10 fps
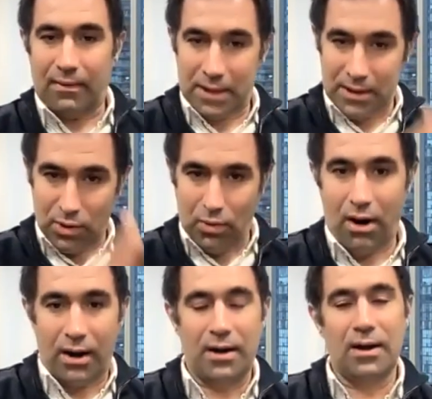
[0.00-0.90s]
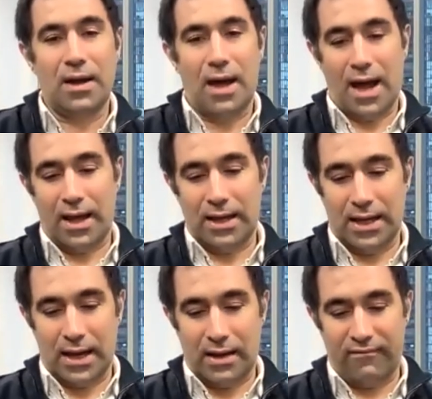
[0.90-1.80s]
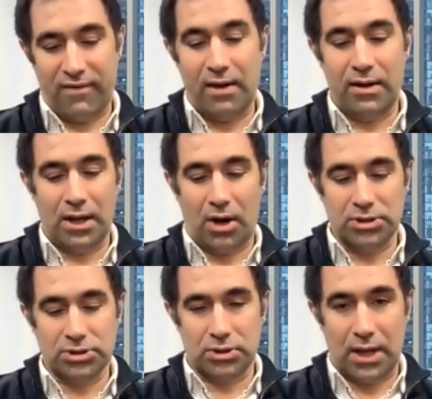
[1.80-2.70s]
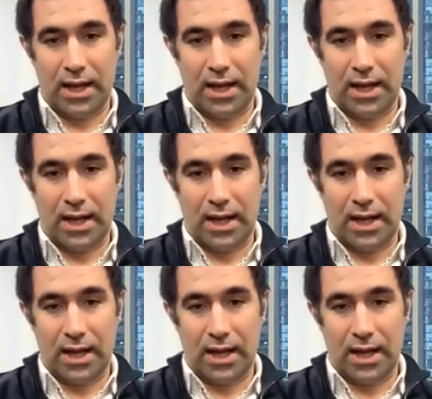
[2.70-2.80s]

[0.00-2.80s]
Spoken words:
I mean, you are in a very large